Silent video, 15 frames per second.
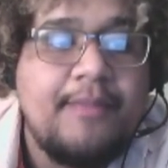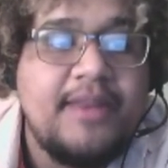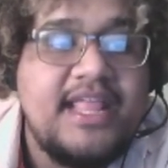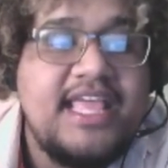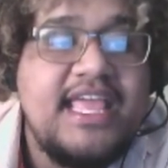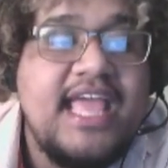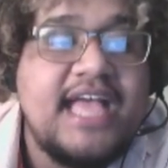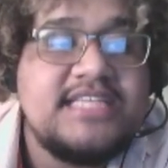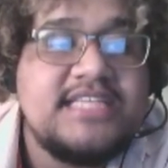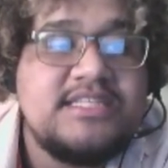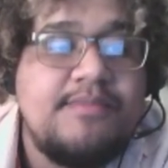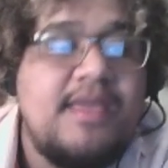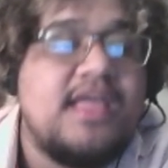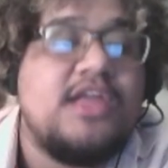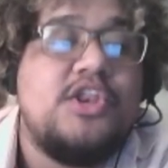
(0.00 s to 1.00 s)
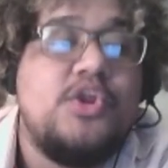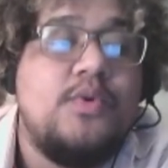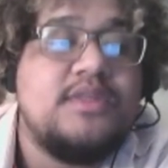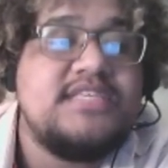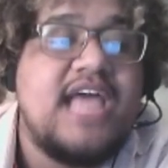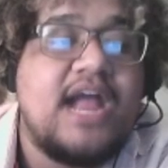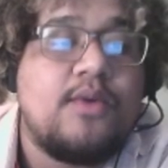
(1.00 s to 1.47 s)
but he has to make a new
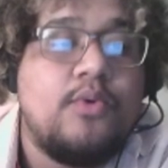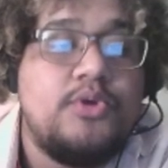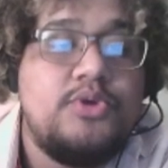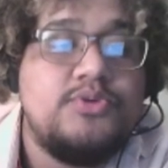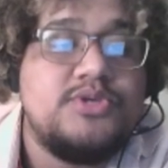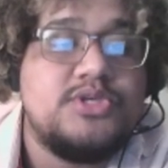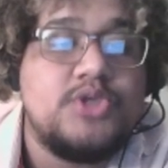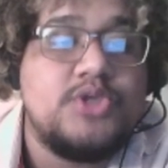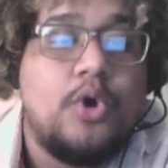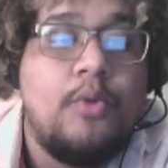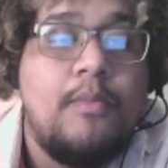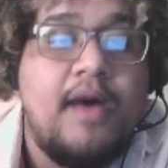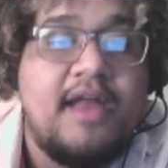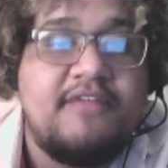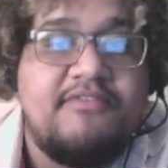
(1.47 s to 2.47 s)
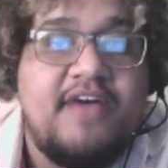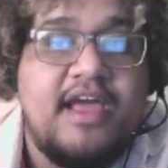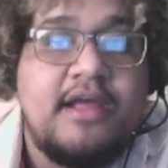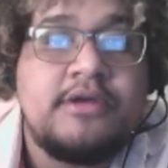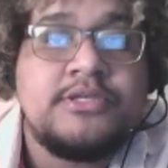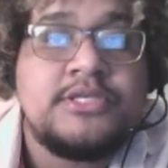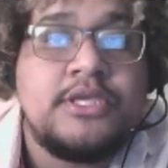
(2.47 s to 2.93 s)
attack roll using his own
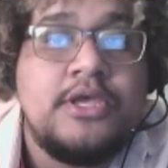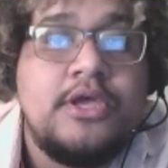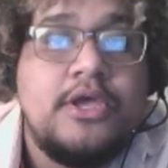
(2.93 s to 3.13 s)
modifiers.